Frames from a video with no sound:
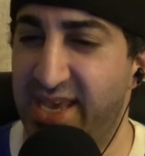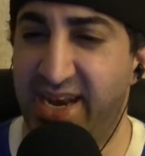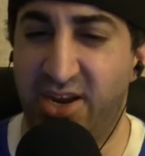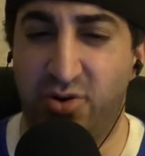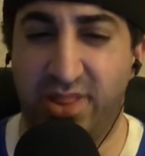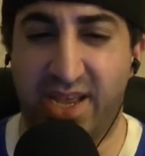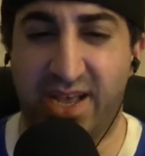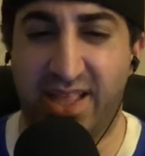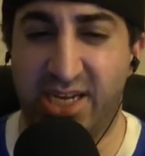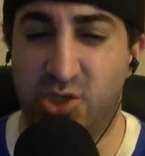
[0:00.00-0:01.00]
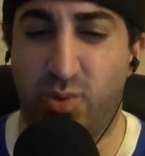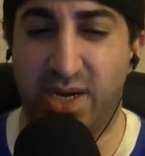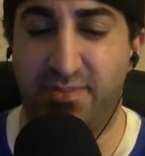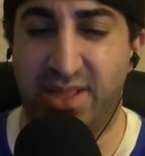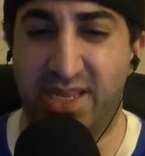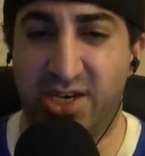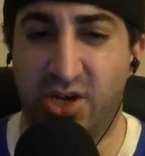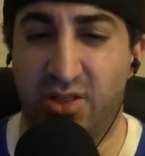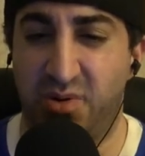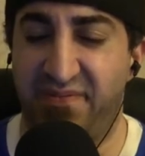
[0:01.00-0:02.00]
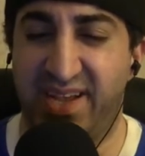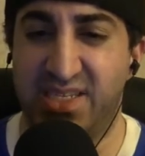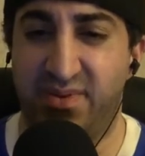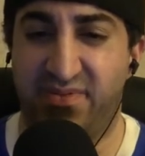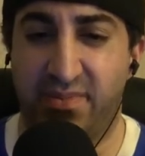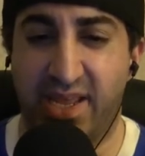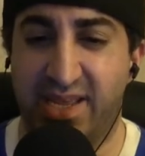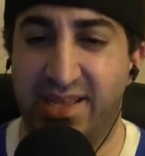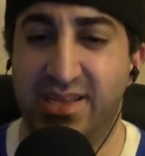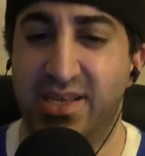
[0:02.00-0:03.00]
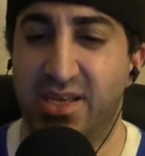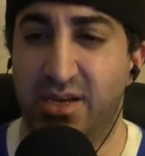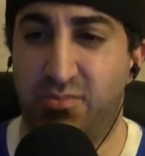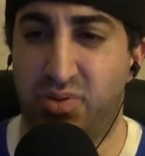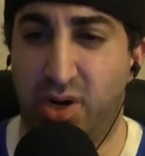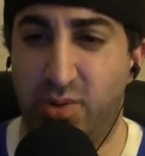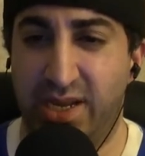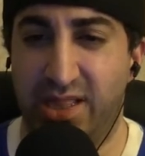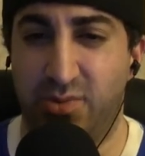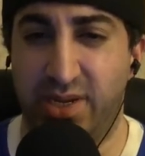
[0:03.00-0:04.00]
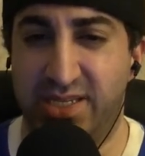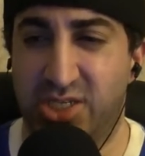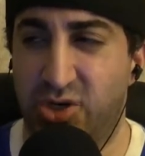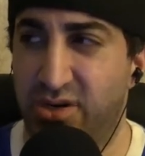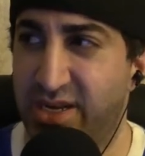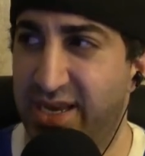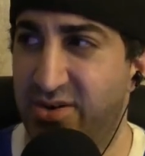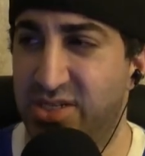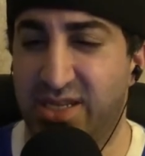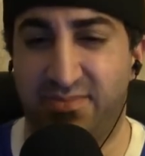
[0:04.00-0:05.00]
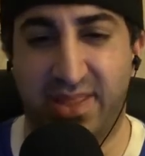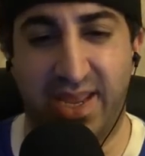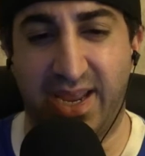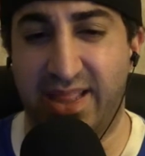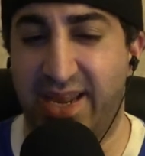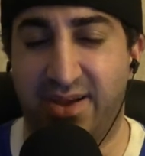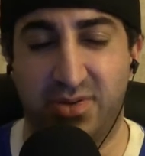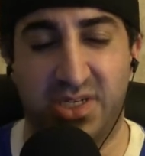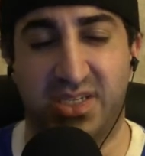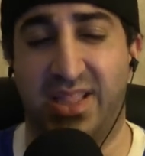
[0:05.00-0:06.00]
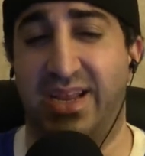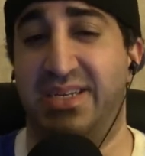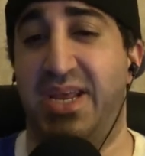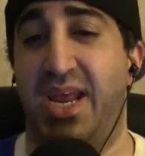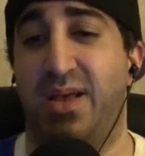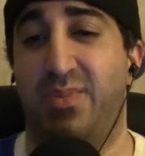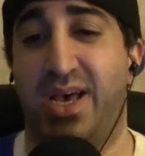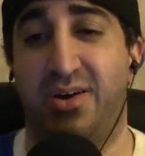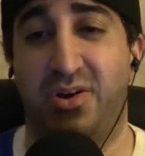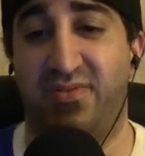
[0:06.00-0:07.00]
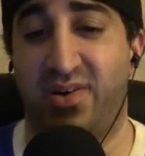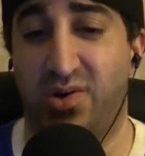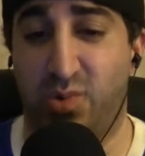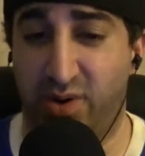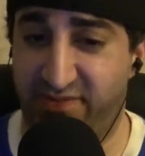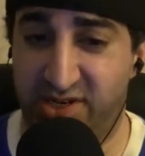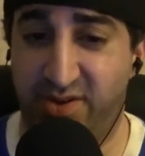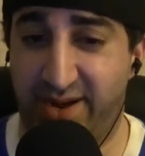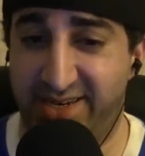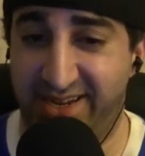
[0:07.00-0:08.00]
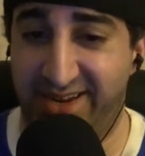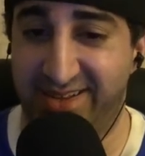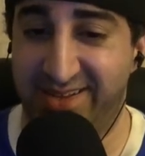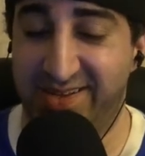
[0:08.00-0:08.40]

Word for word: and I heard they got like a twenty million dollar investment from like a pro Hillary surrogate or something. And then I was just like, damn, I don't know if I want to work for TYT.